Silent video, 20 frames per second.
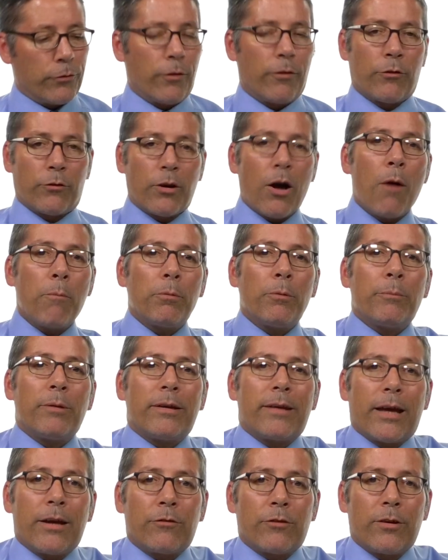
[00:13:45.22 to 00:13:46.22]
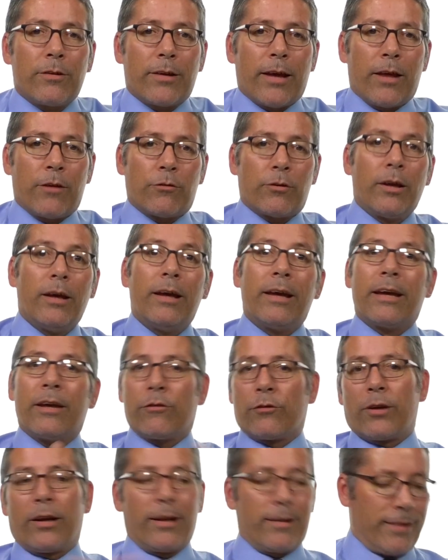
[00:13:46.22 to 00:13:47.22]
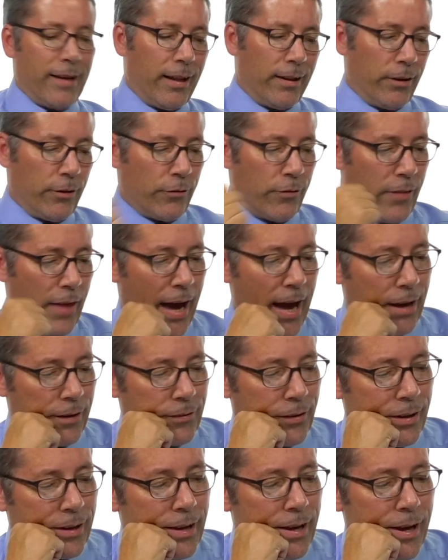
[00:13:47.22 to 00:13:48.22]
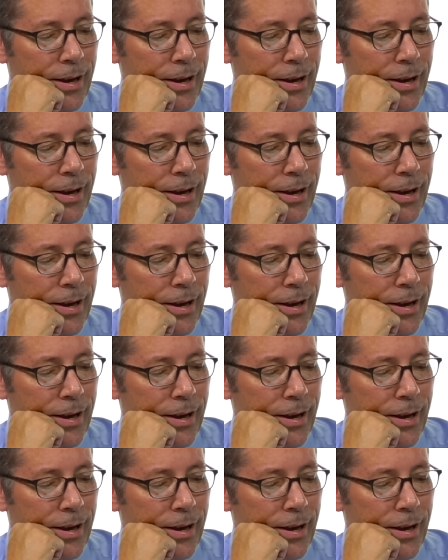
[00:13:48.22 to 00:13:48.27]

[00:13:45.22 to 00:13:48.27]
So this complementation test is going to tell us that.